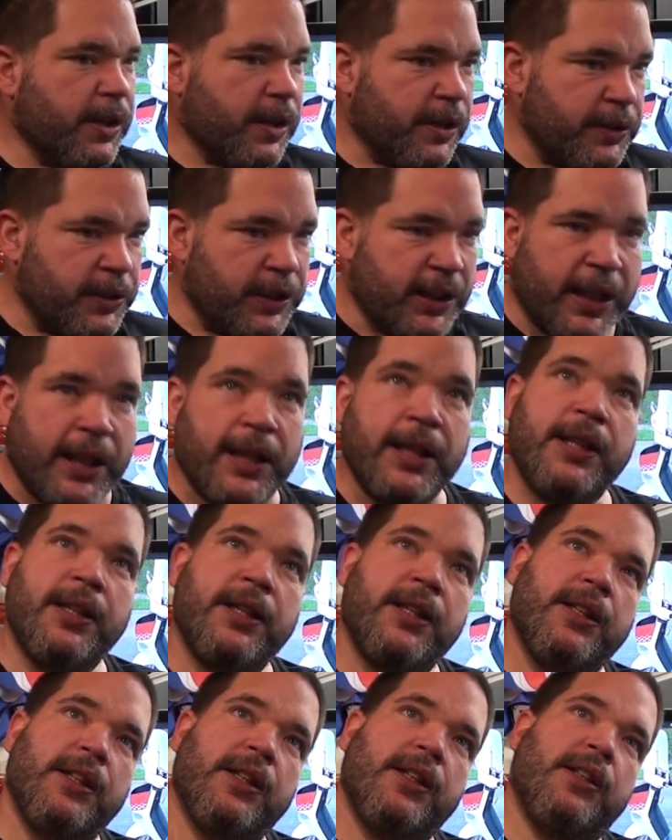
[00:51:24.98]
Because again,
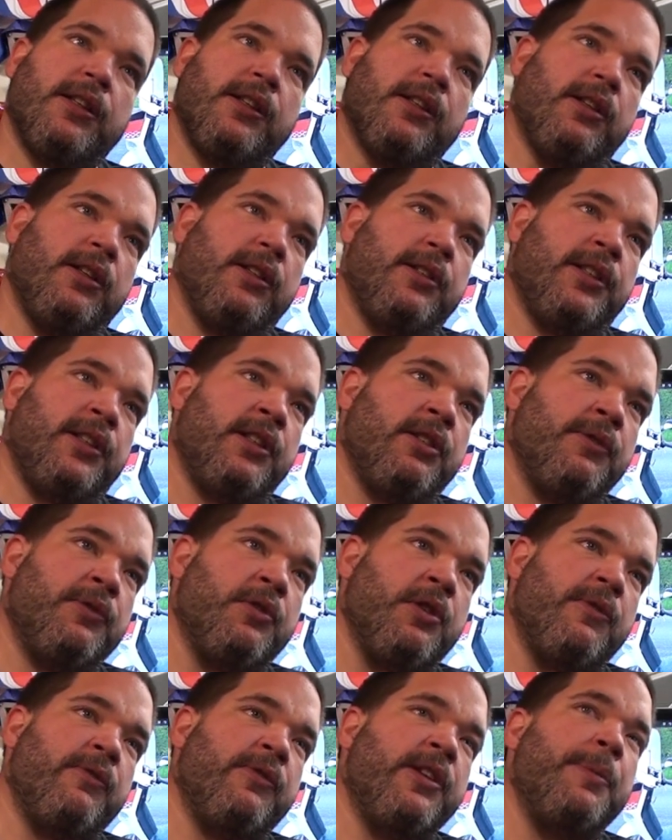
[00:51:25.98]
you know, I've
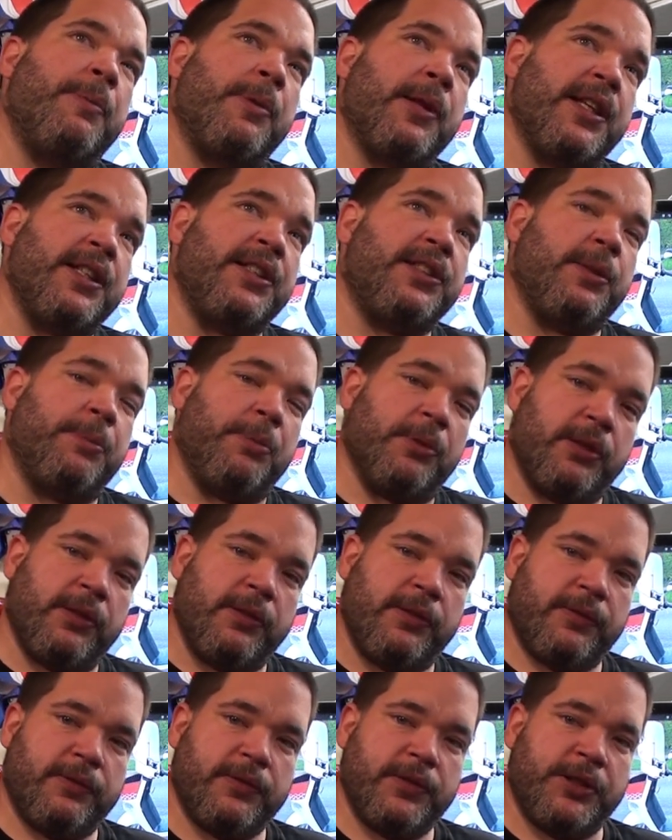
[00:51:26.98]
got
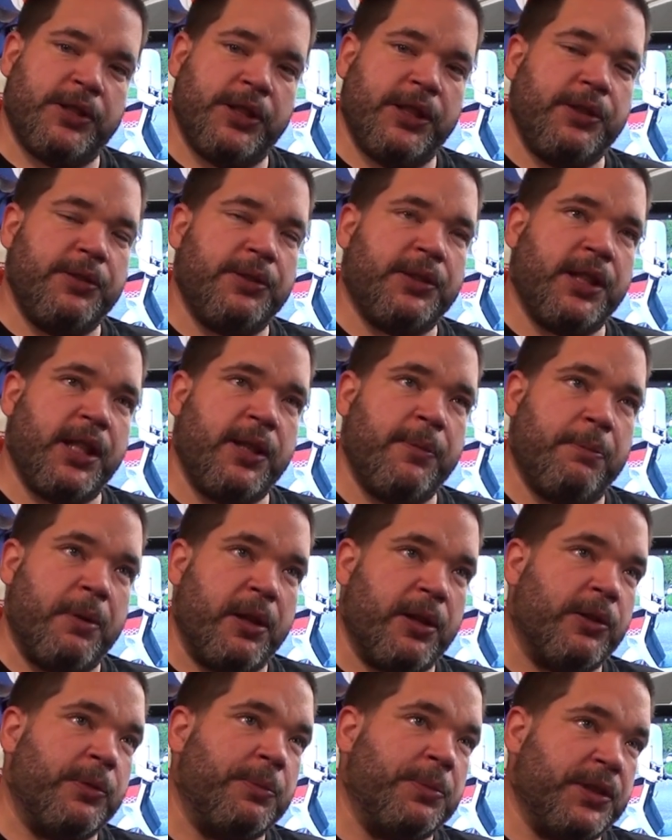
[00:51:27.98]
replaceable GU10
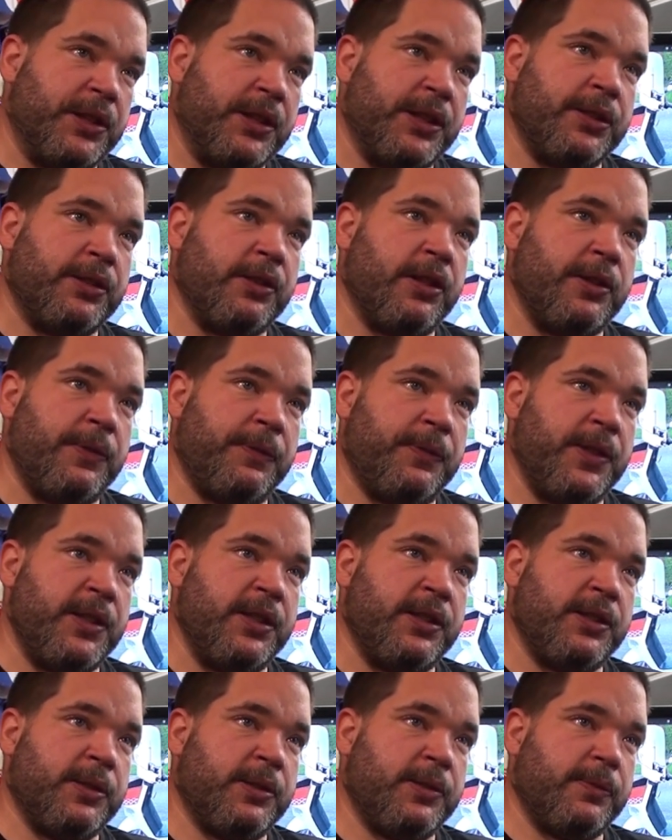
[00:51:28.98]
bulbs in these light
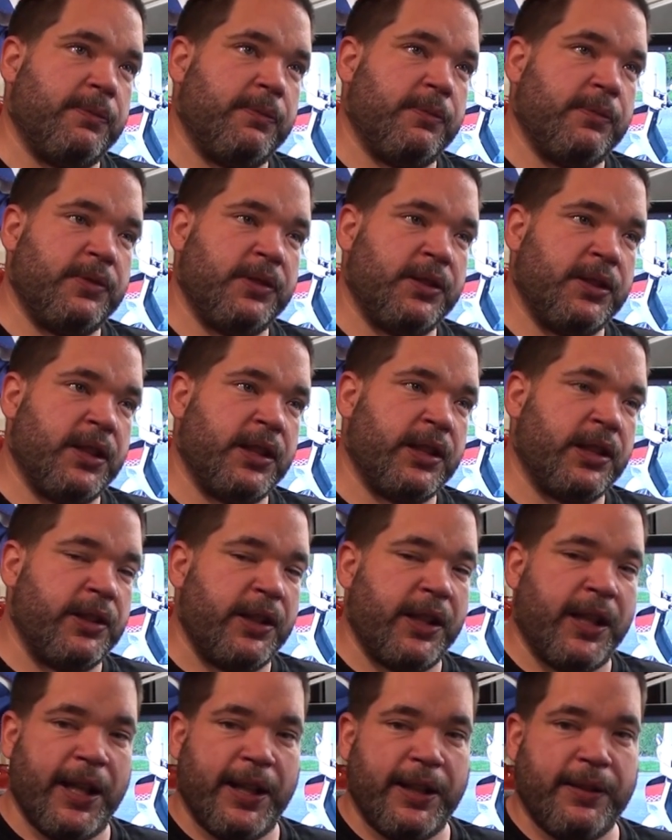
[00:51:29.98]
fittings, and you
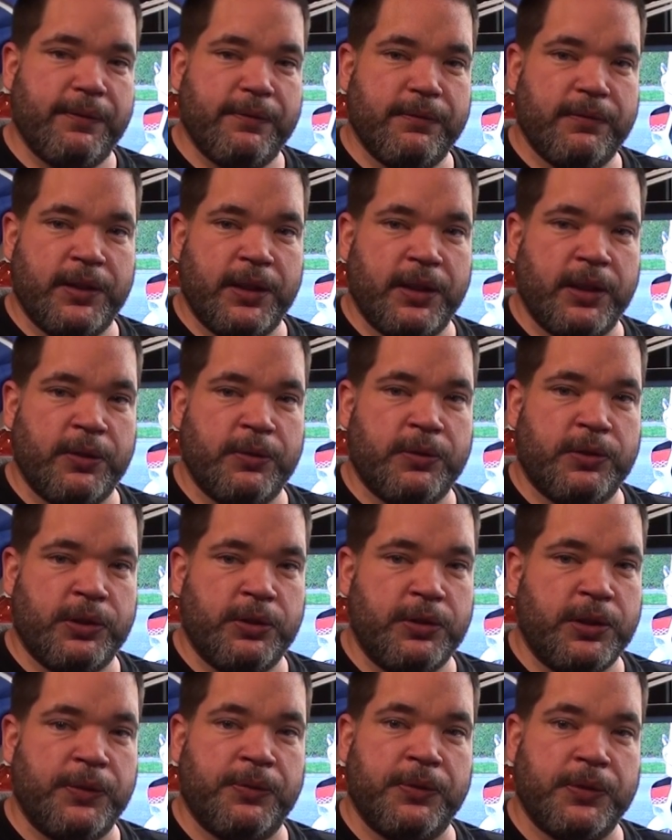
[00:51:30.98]
can get, you know,
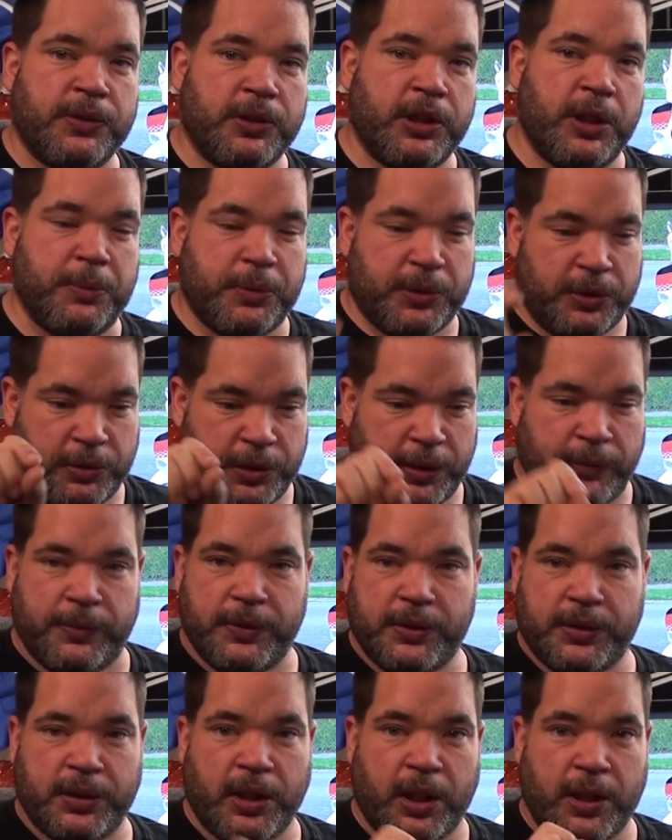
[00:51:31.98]
two different types, two
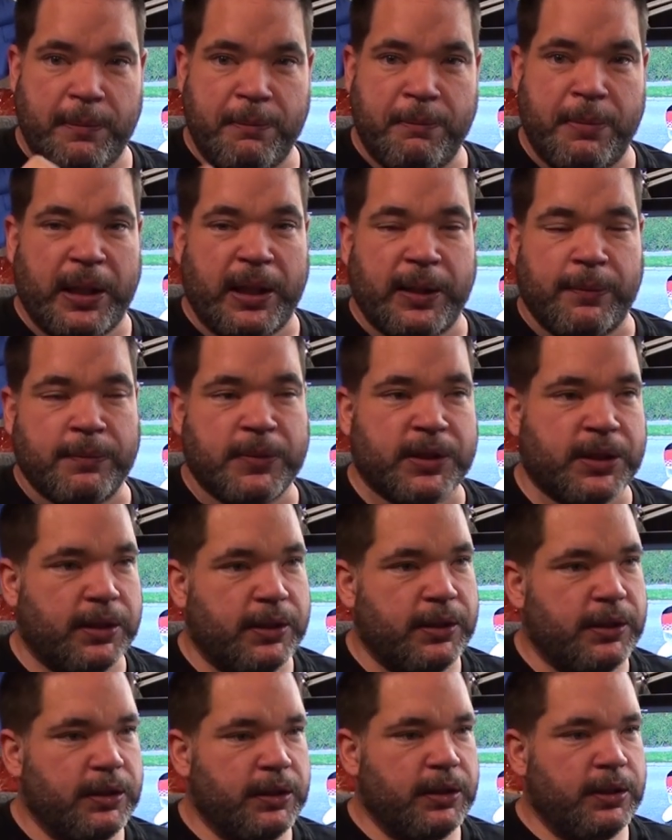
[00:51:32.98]
different type
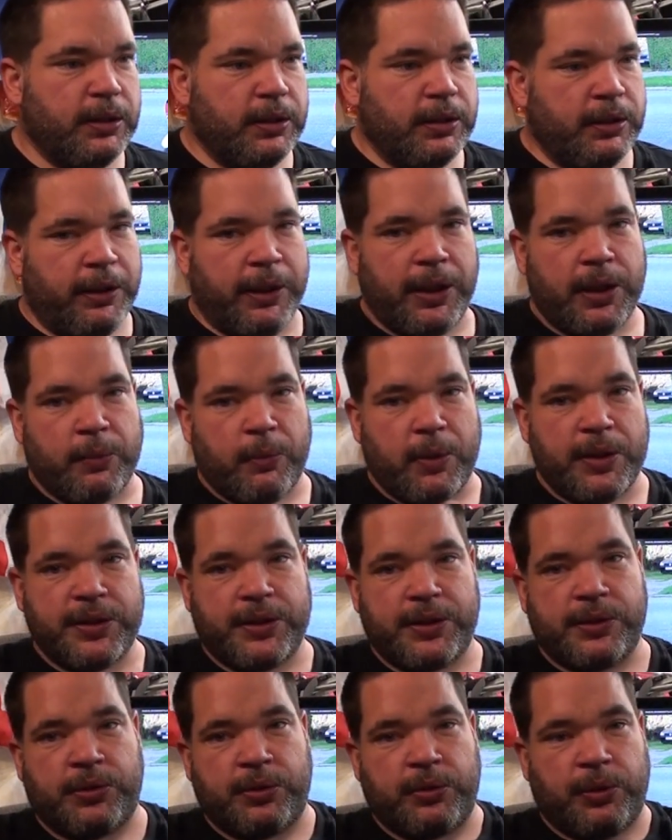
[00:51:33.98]
beams. You get the
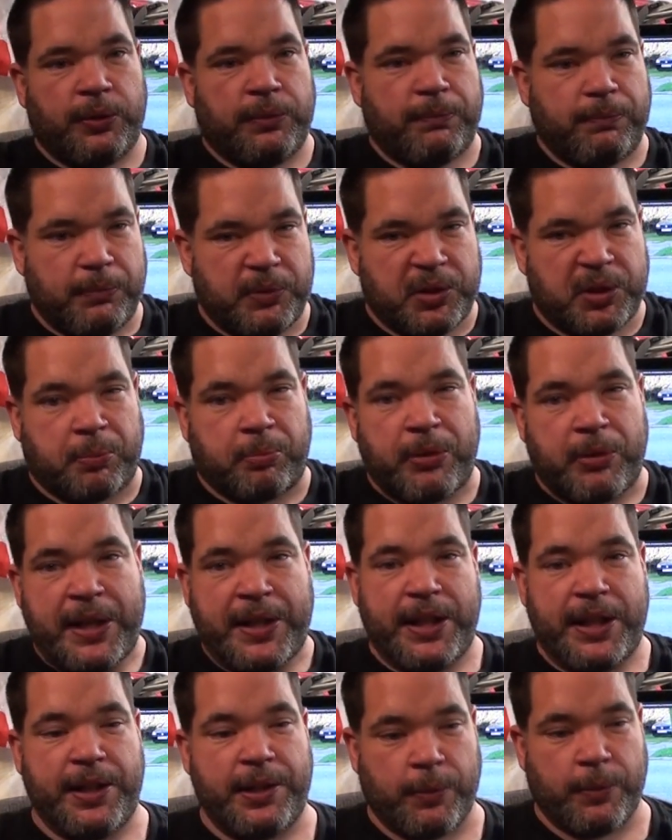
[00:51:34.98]
ones that sort of
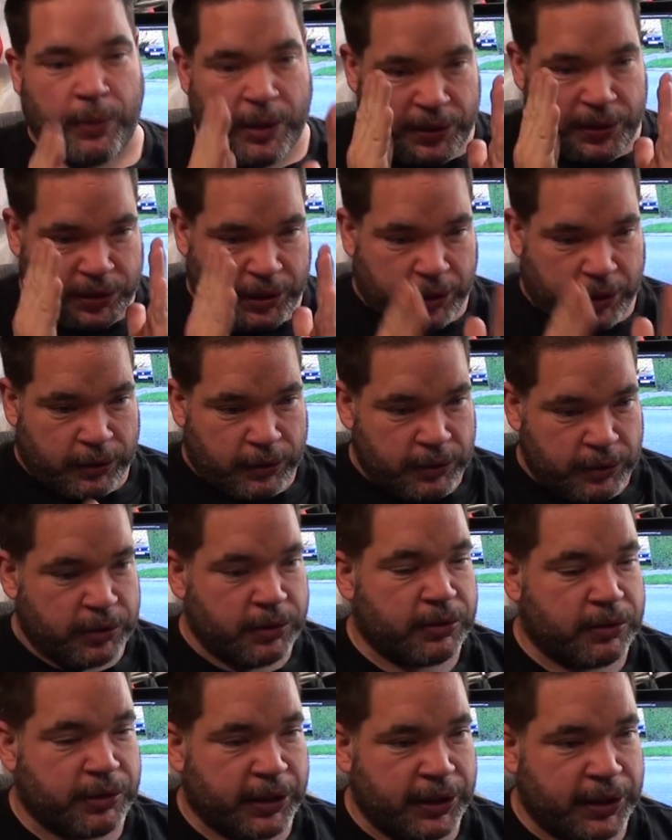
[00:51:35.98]
spread it and the ones that
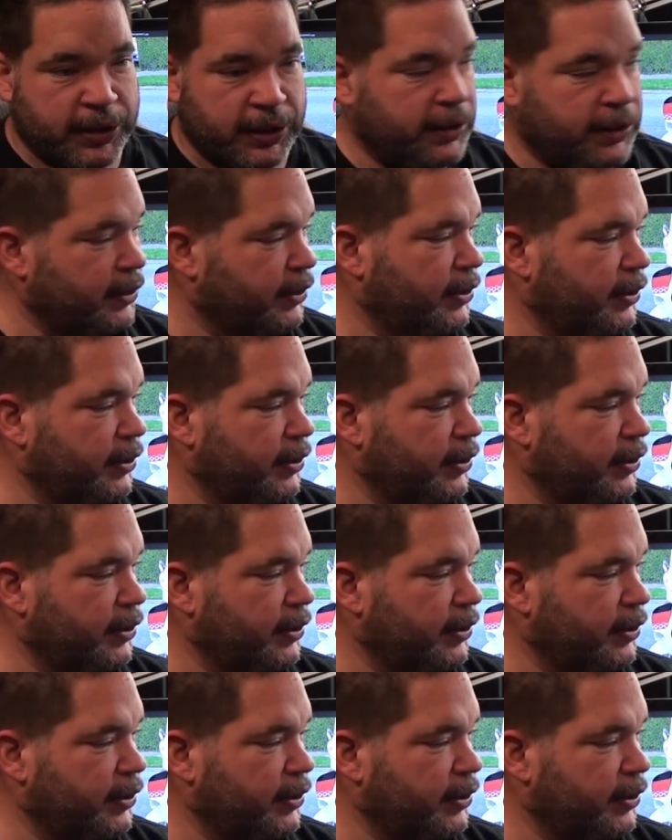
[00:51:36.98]
concentrate it.